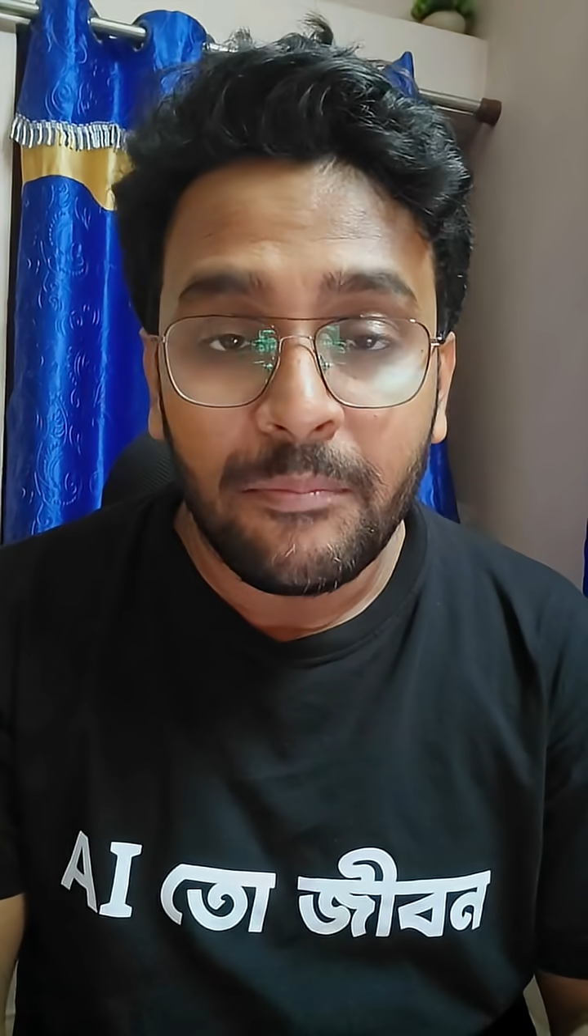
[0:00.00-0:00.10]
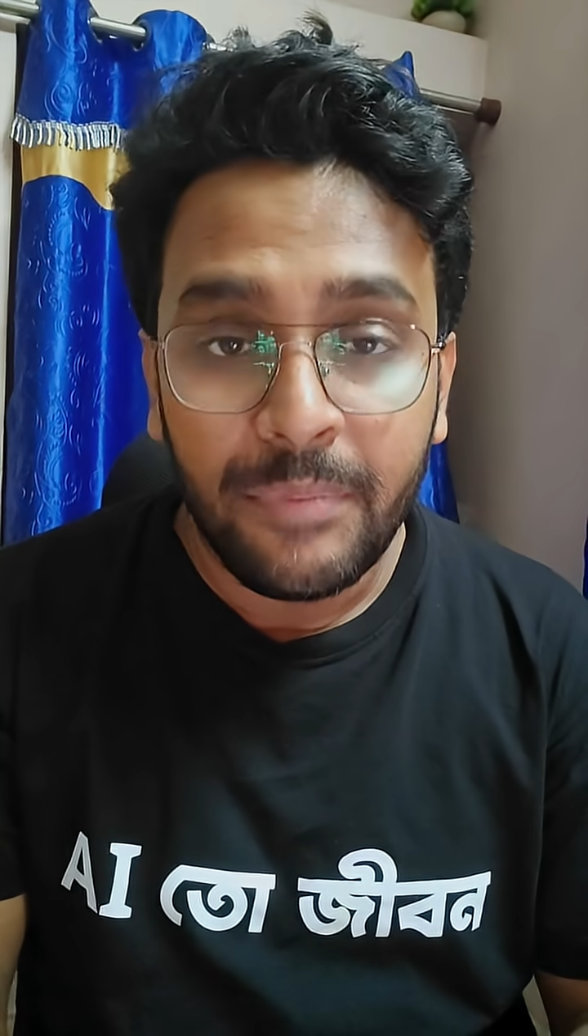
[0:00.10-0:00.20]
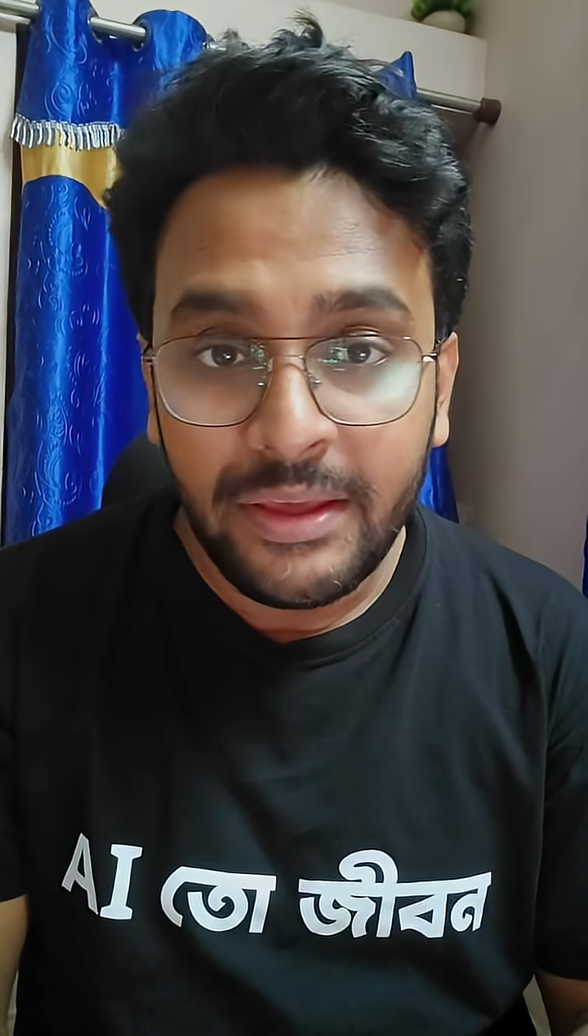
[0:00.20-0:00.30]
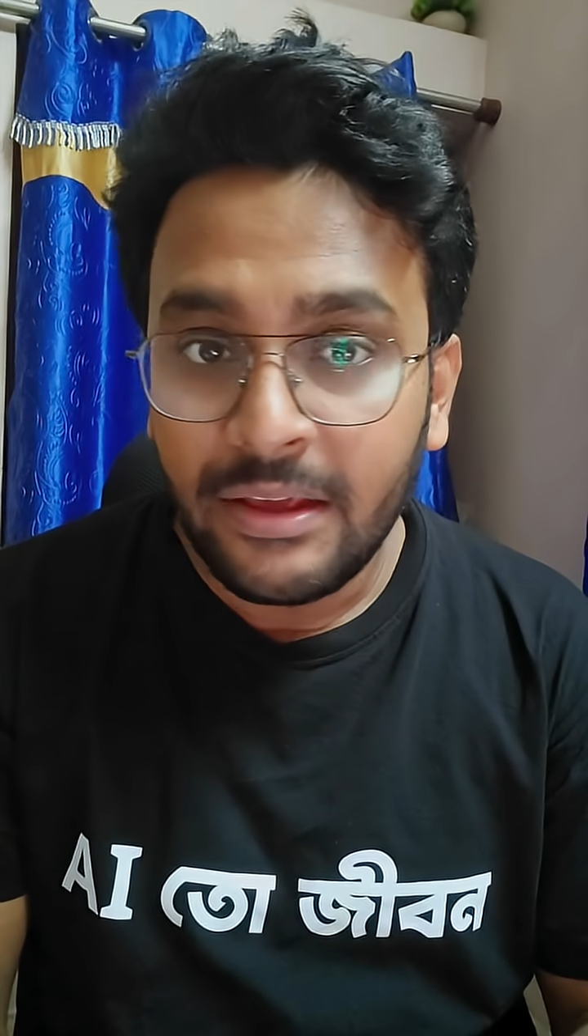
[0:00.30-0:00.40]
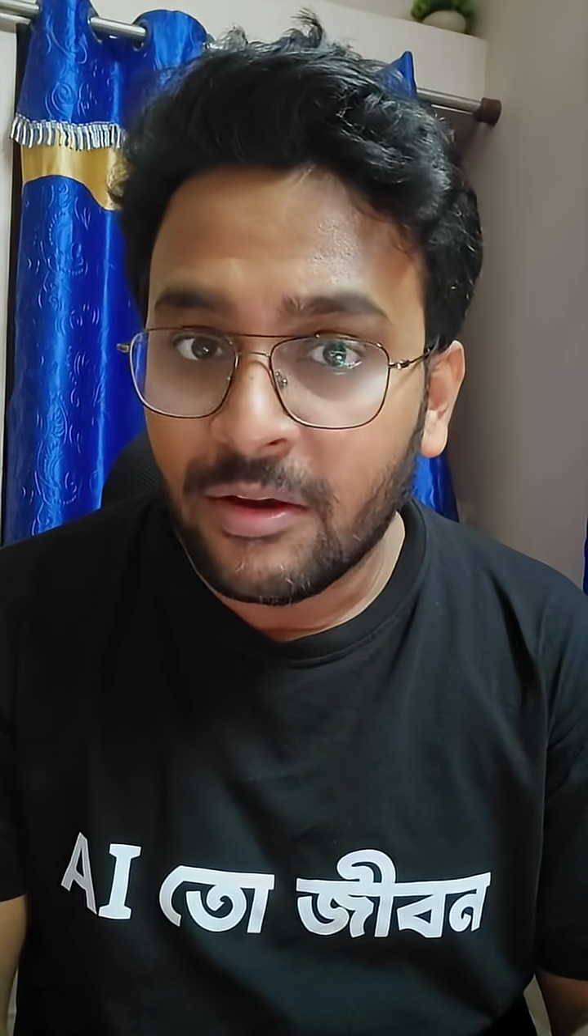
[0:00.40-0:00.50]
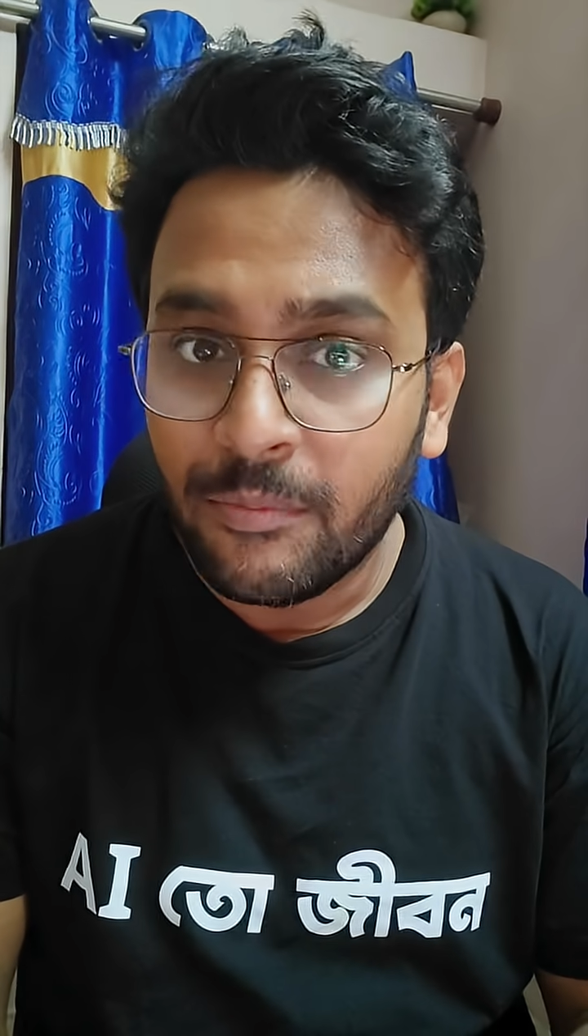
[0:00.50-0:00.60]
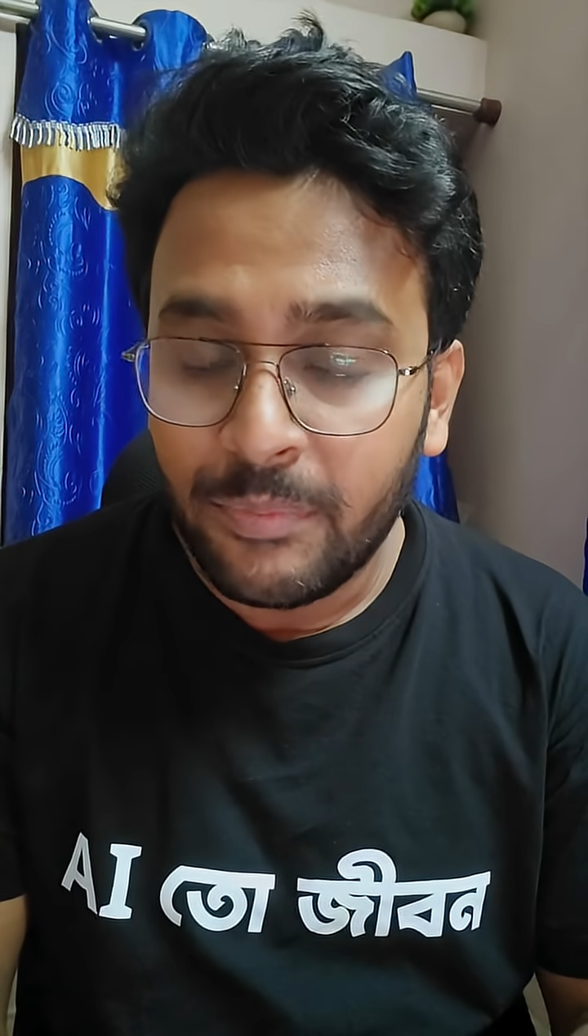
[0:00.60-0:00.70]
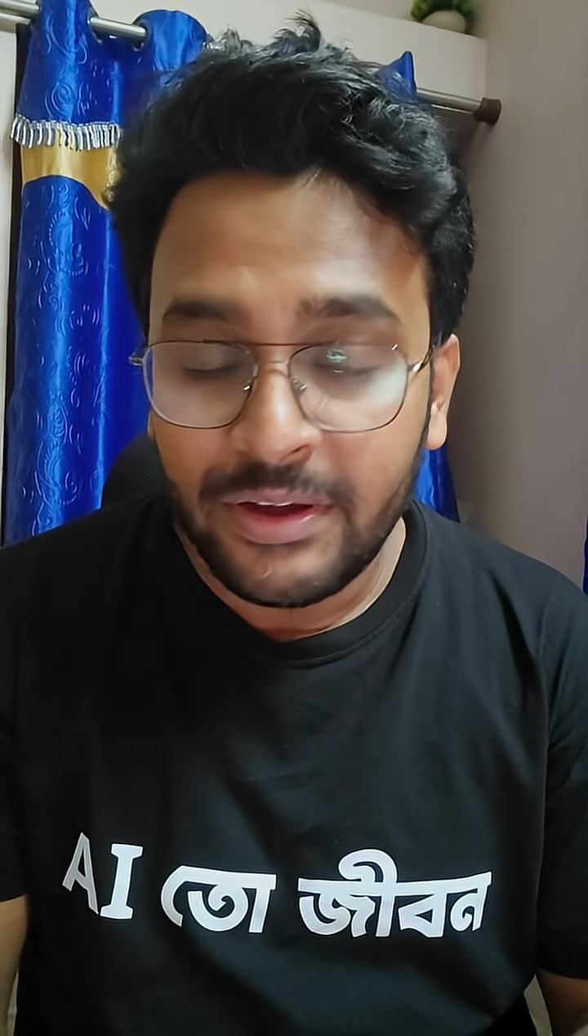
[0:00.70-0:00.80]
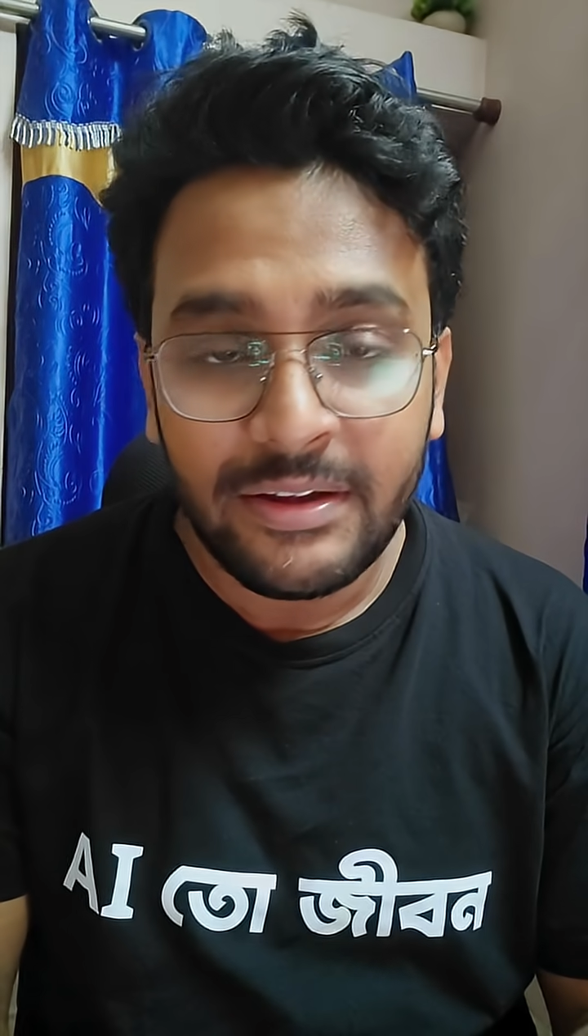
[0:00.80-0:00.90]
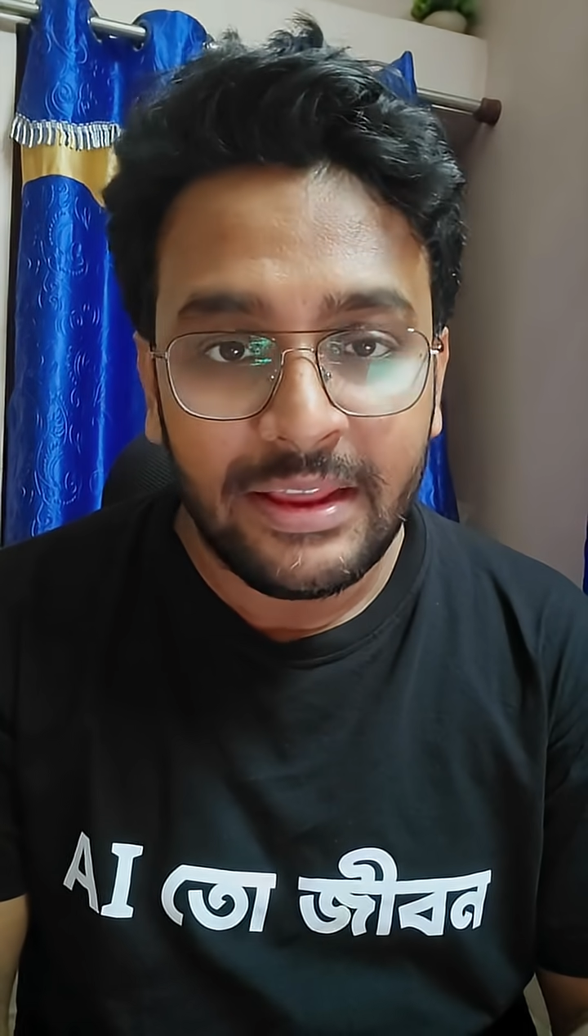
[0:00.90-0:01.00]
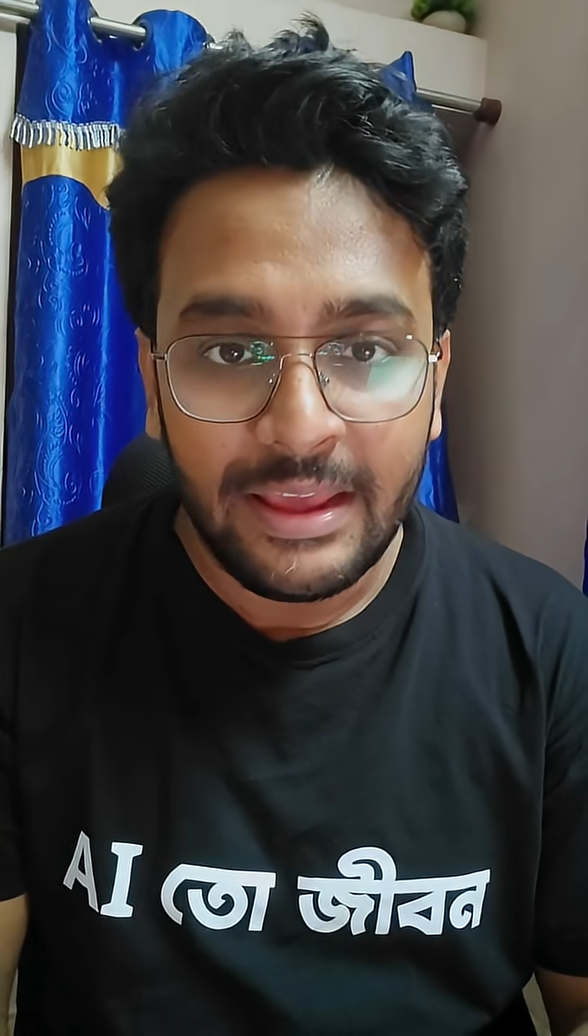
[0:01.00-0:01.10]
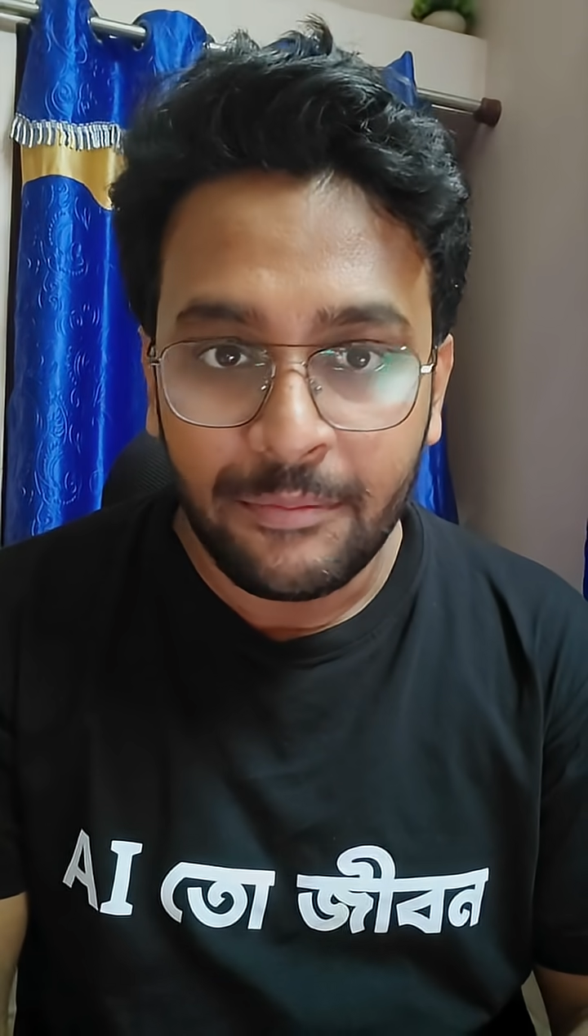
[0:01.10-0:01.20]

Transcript: being completely